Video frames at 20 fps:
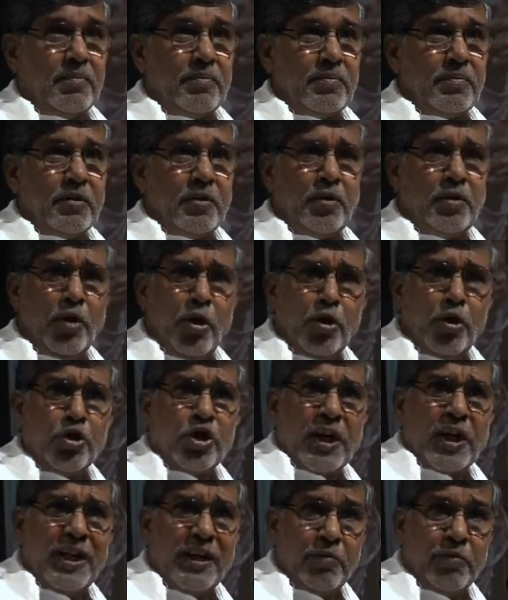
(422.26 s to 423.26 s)
No
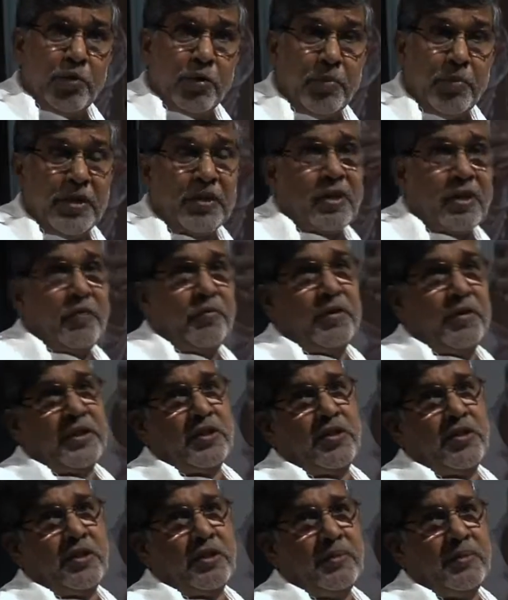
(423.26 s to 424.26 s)
child would be
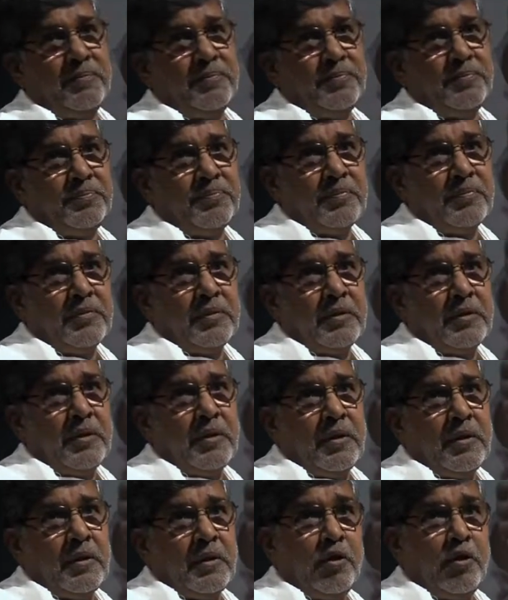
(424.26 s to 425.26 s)
trafficked.
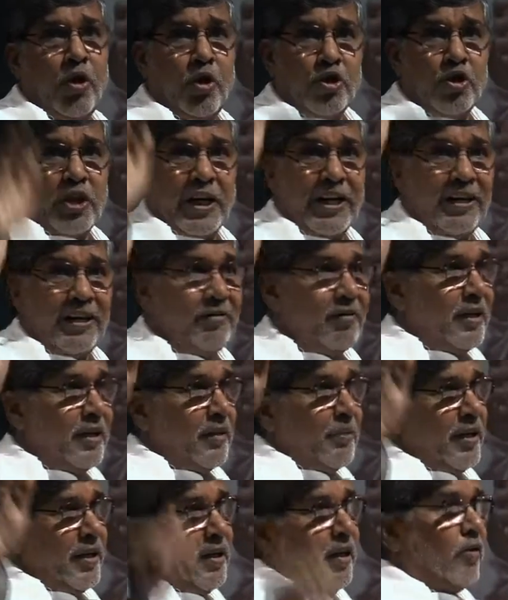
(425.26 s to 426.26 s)
No child will
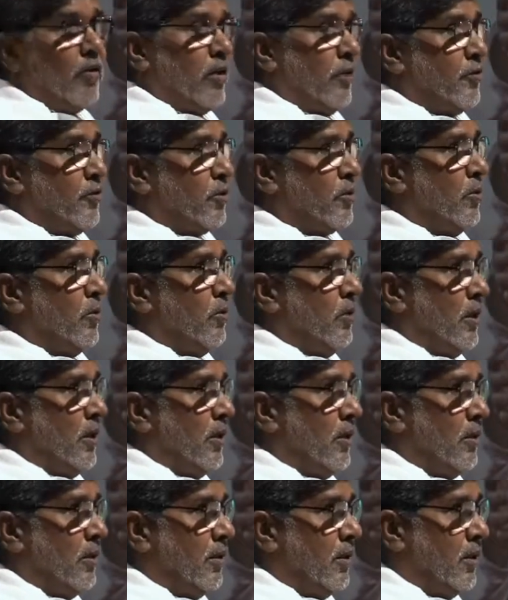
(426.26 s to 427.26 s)
remain out of school.